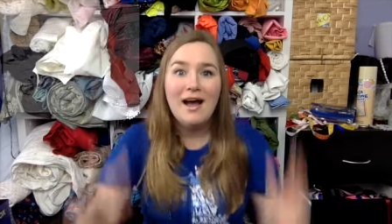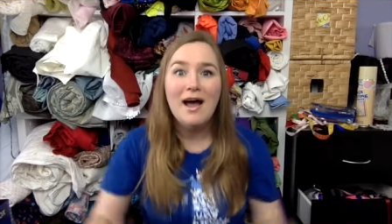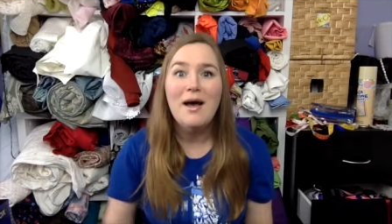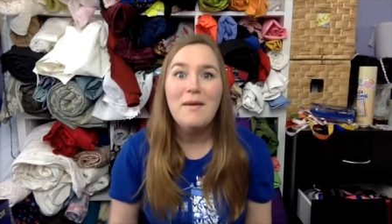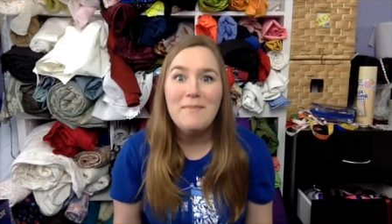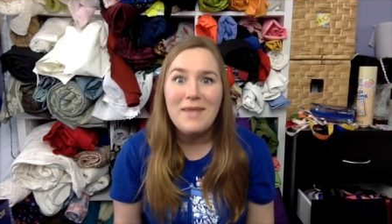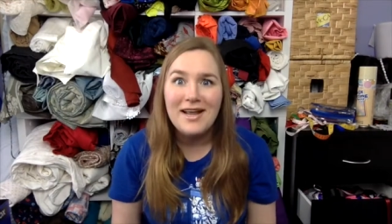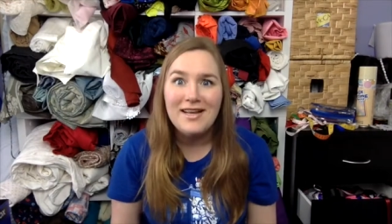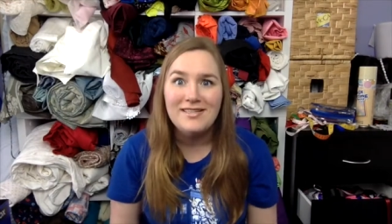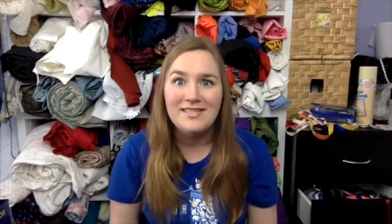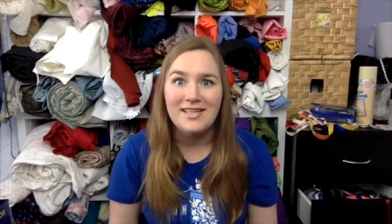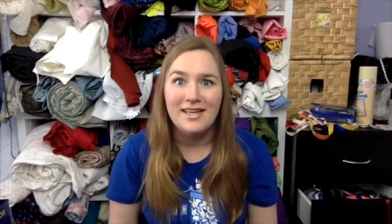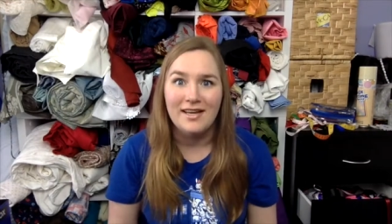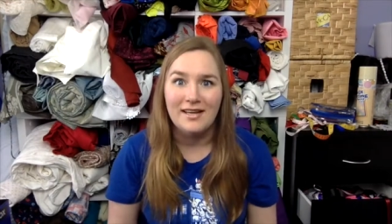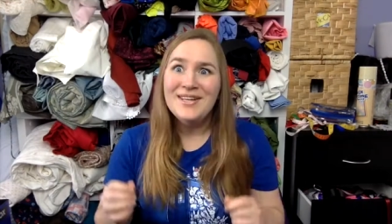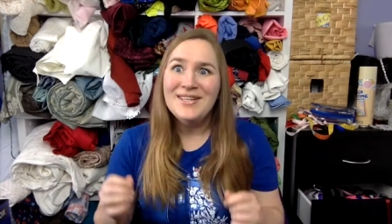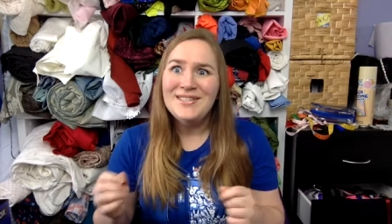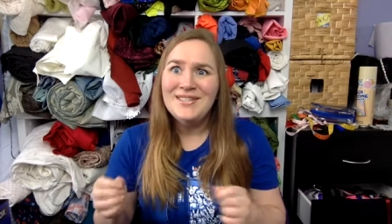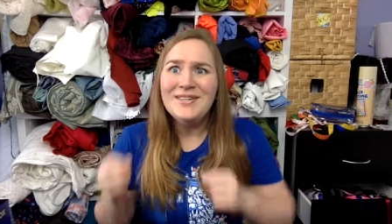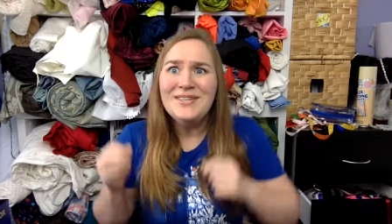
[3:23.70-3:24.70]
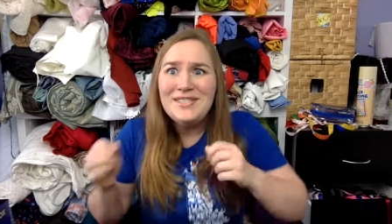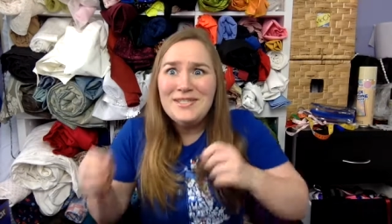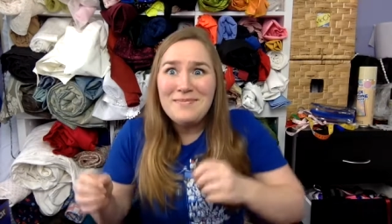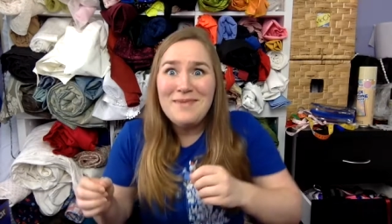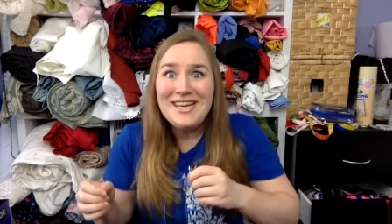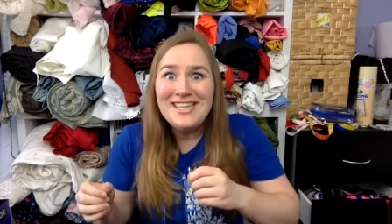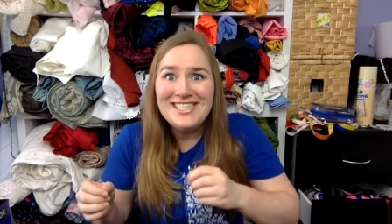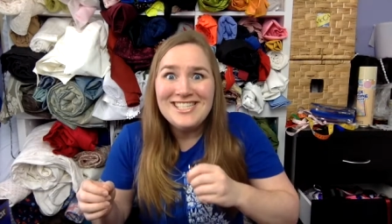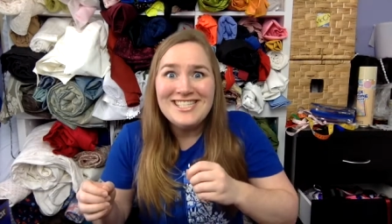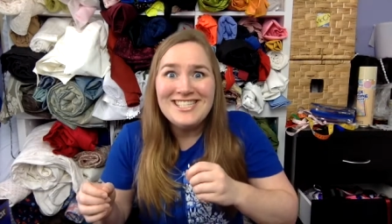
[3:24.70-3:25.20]
amazing. Not to
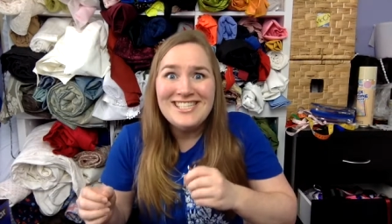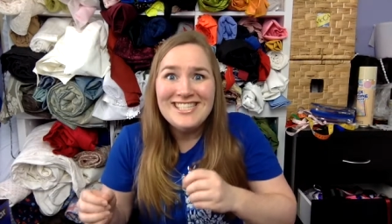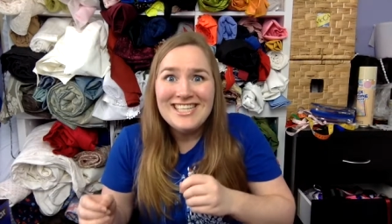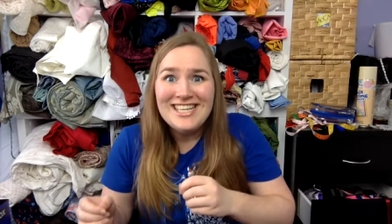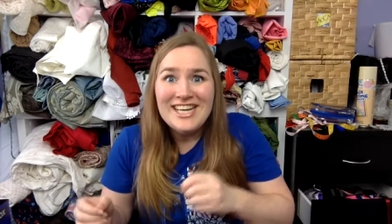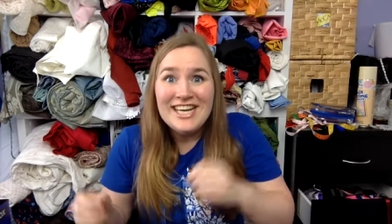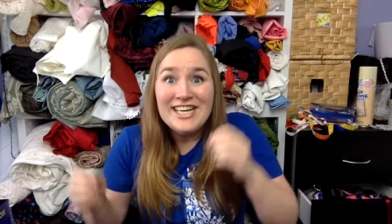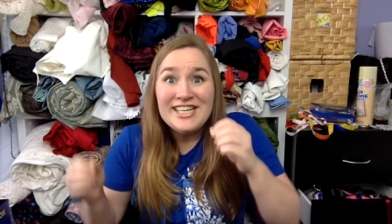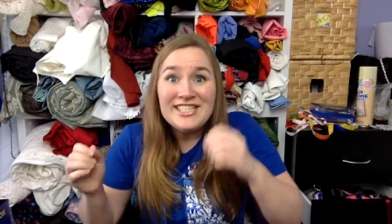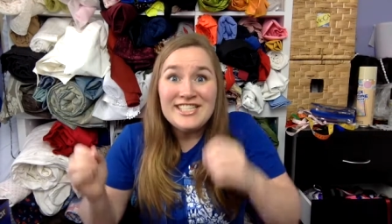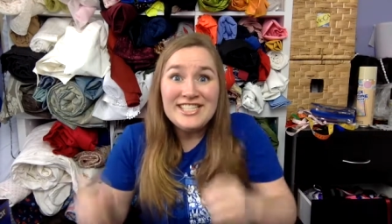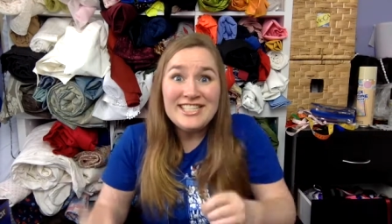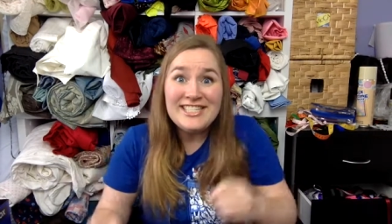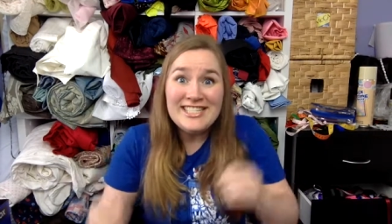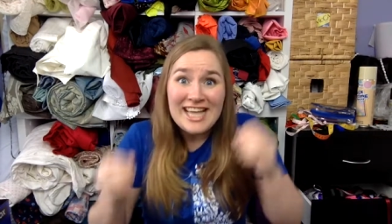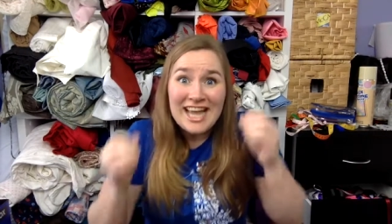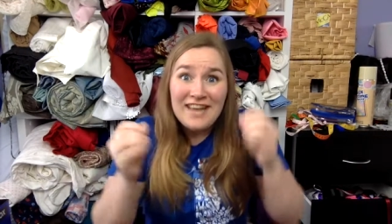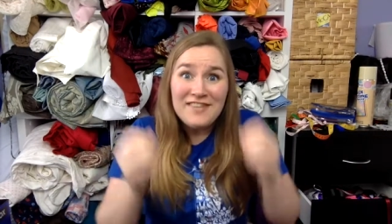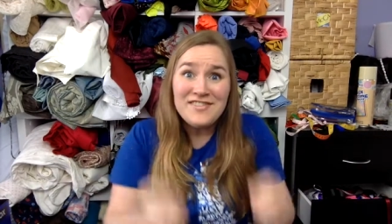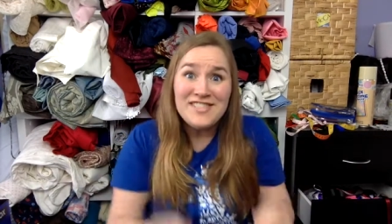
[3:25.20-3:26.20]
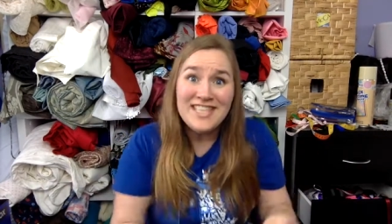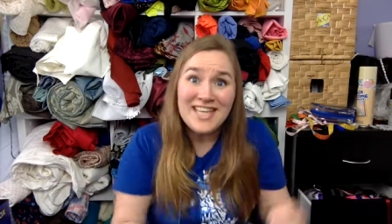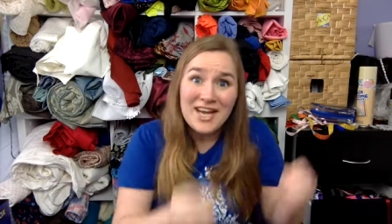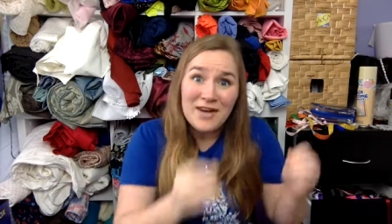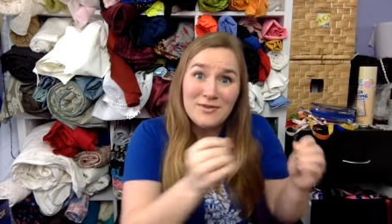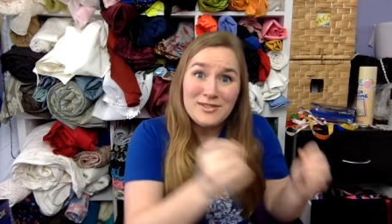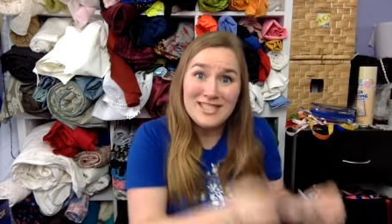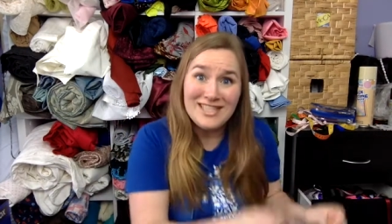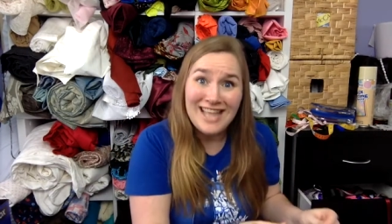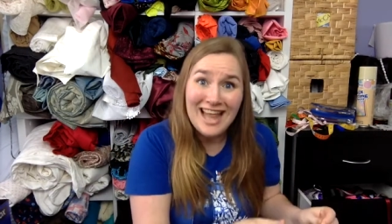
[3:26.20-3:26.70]
mention, she saves
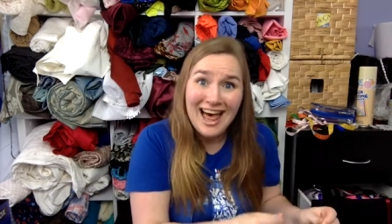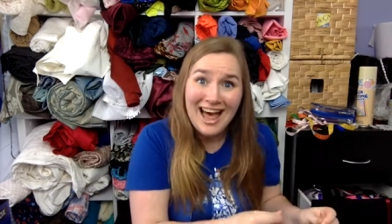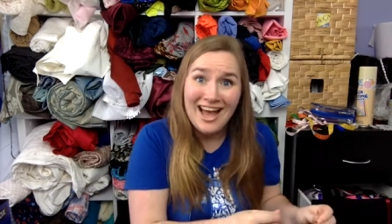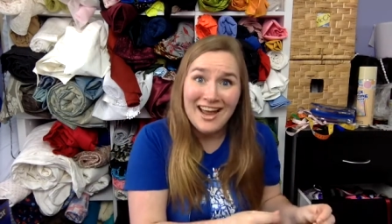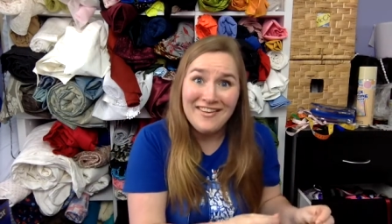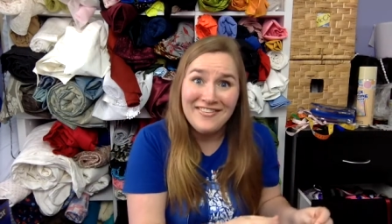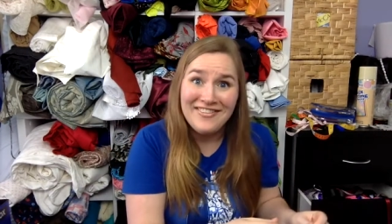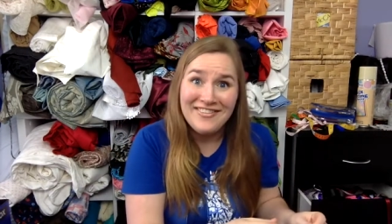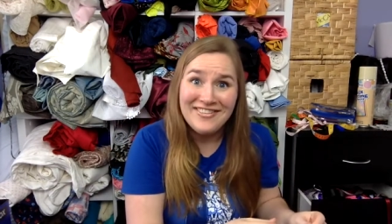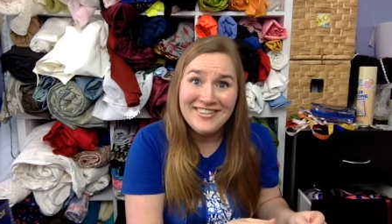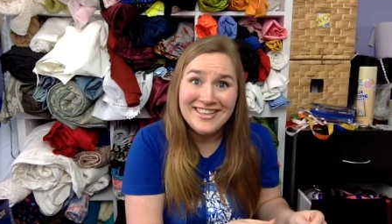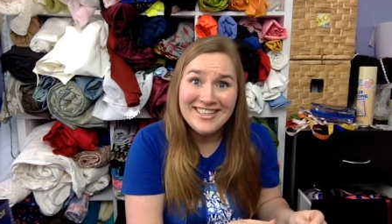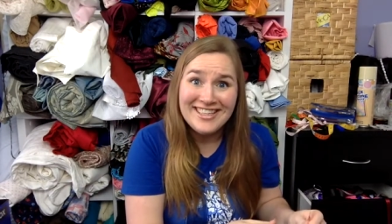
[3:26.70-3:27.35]
Ciel's life.